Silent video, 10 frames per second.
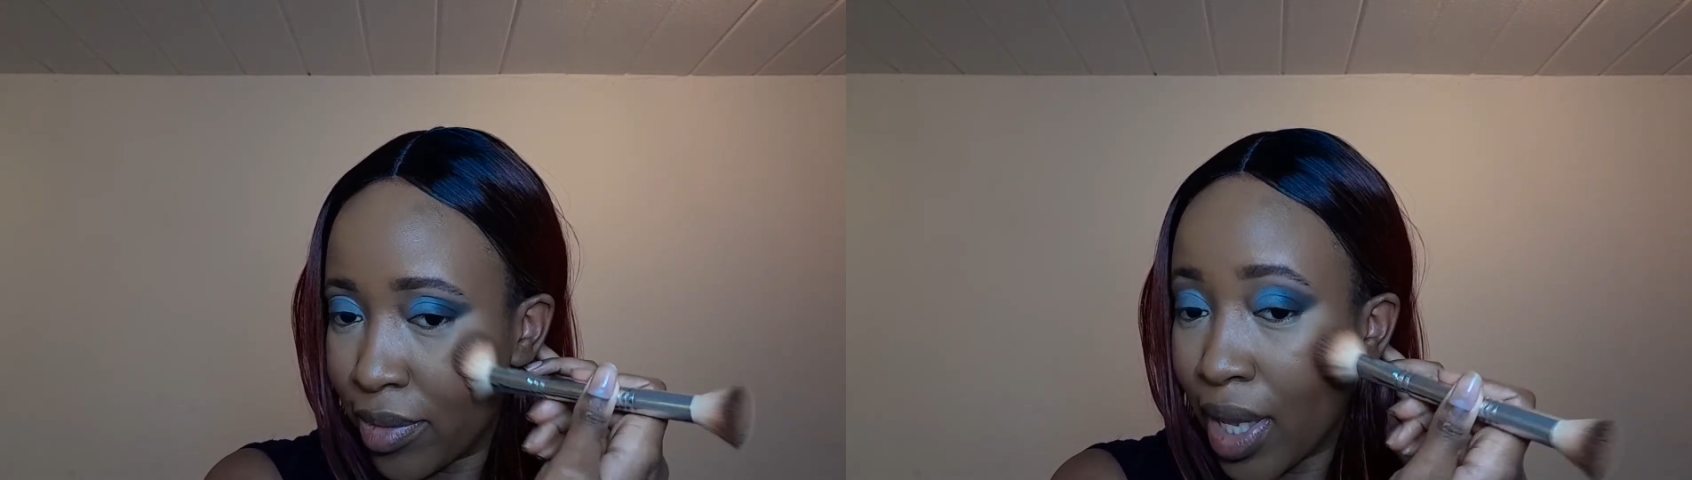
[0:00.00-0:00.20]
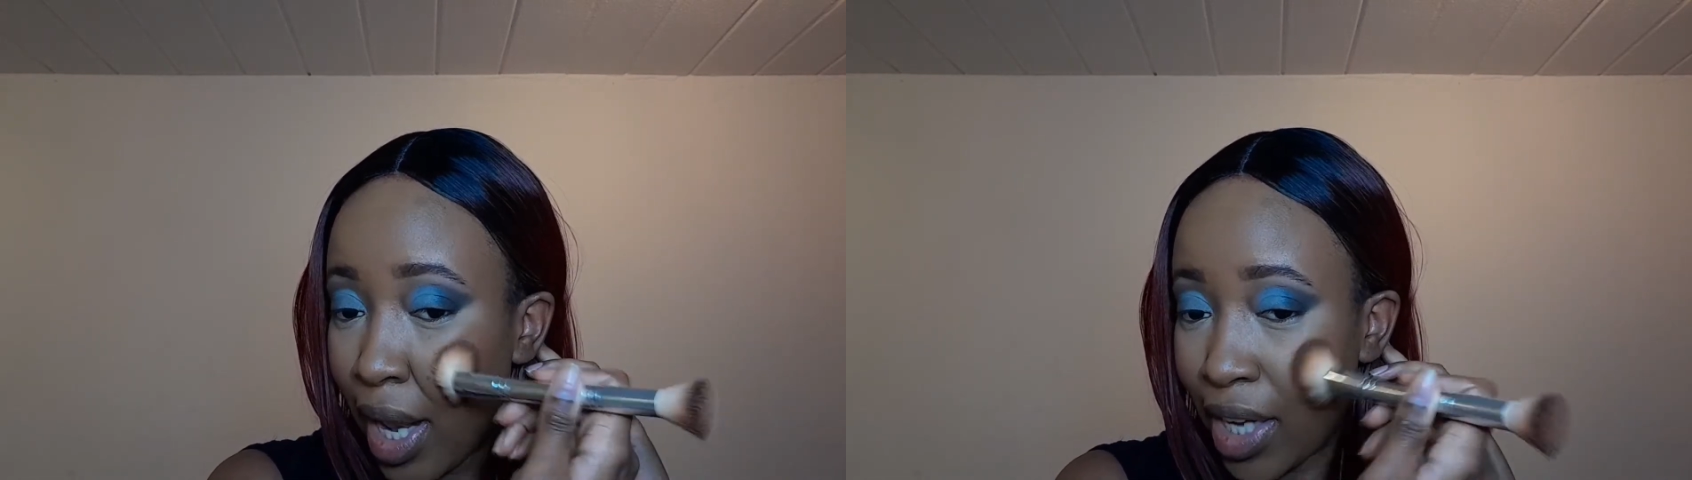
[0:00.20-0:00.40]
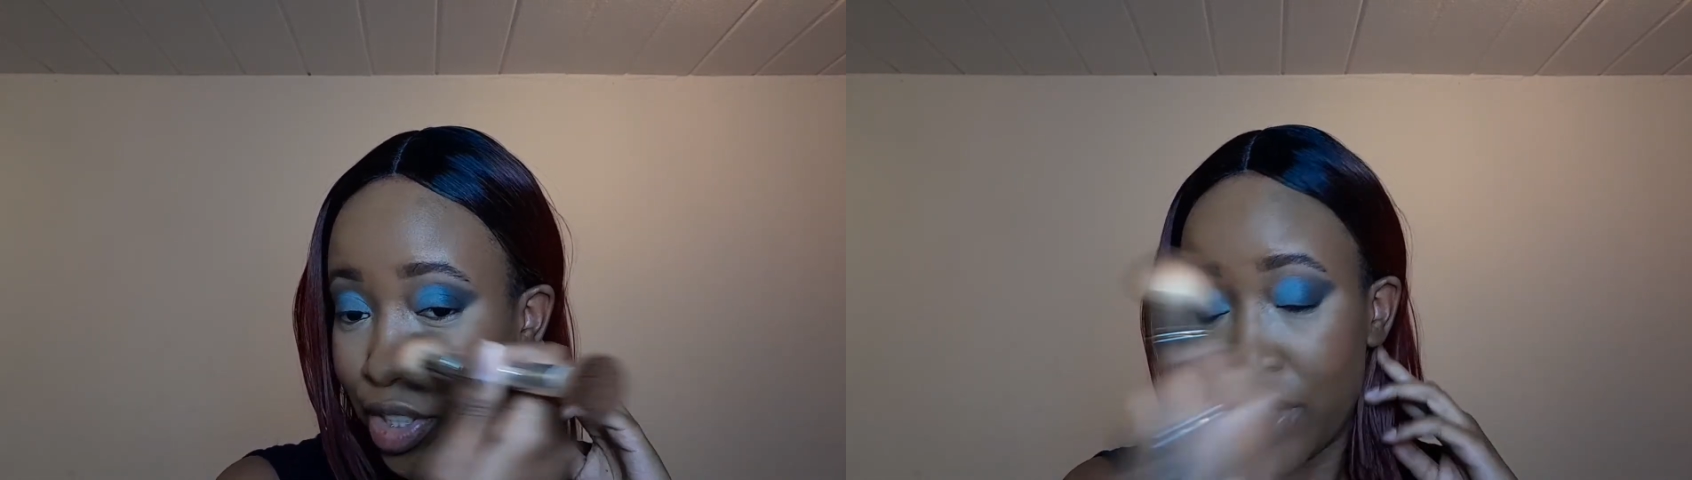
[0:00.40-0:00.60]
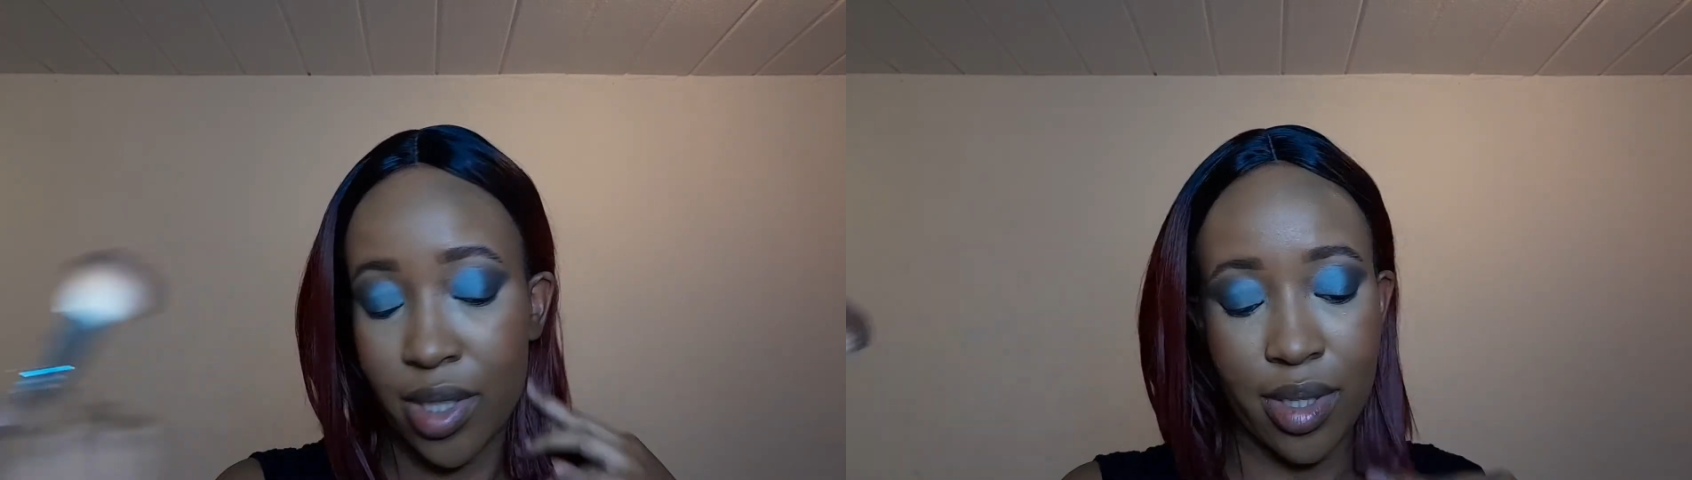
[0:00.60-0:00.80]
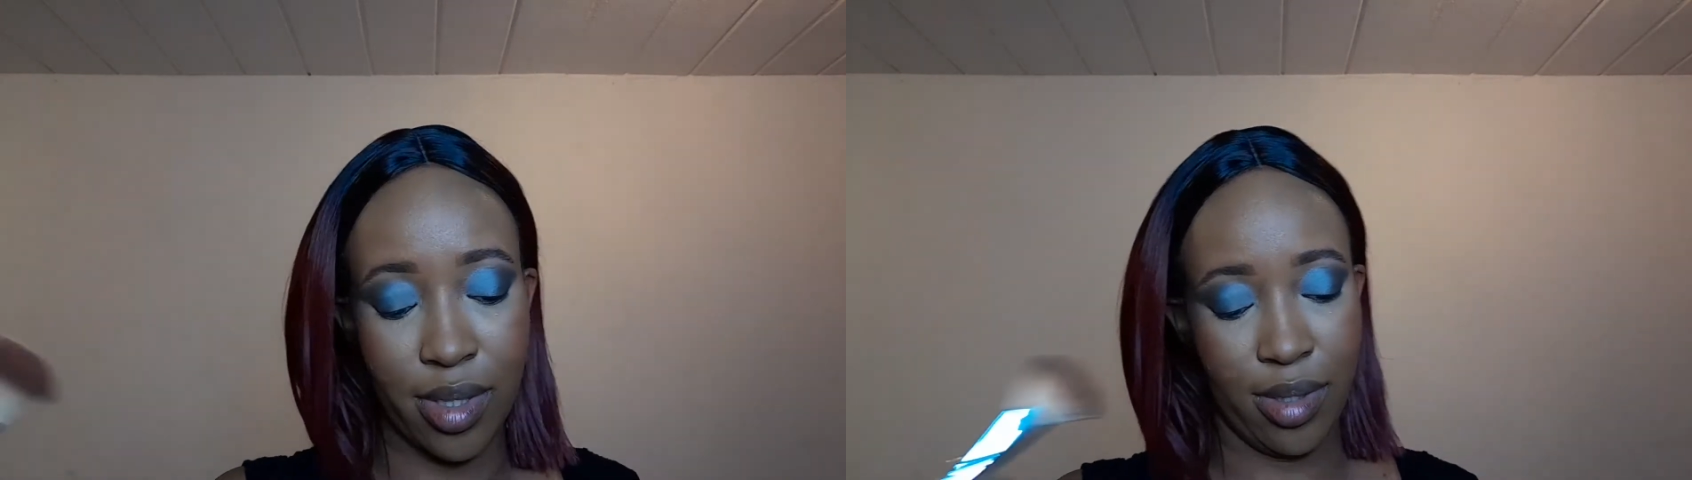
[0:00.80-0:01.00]
like
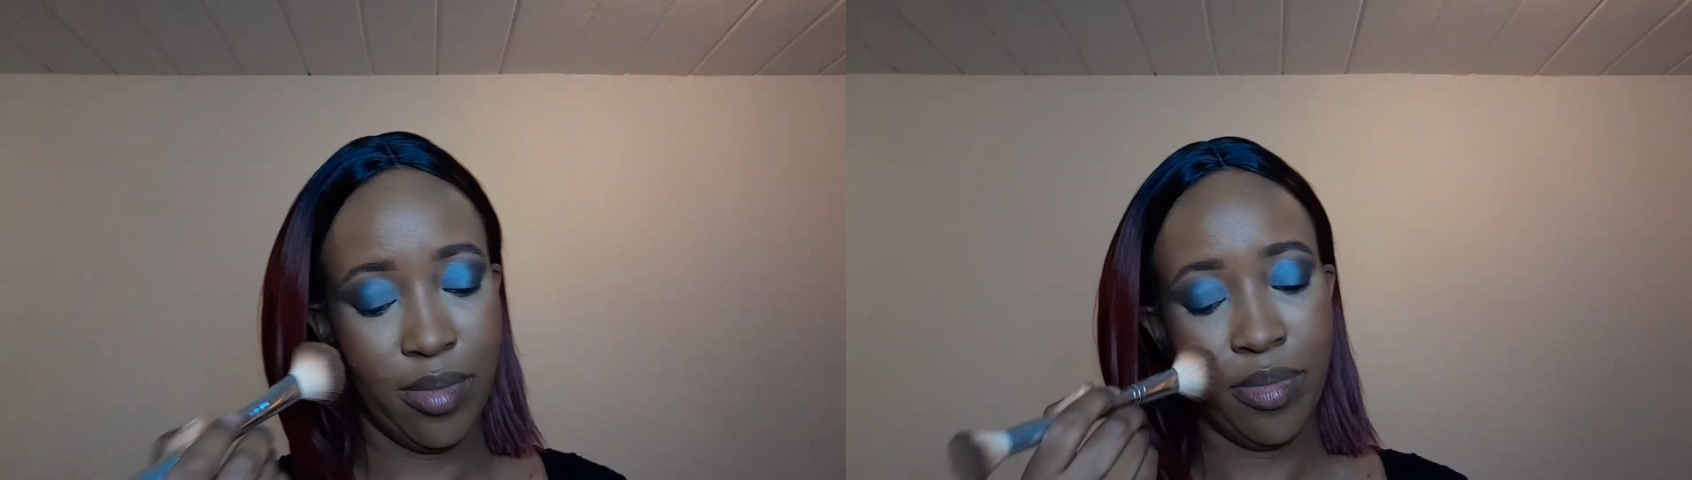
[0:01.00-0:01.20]
Jesus.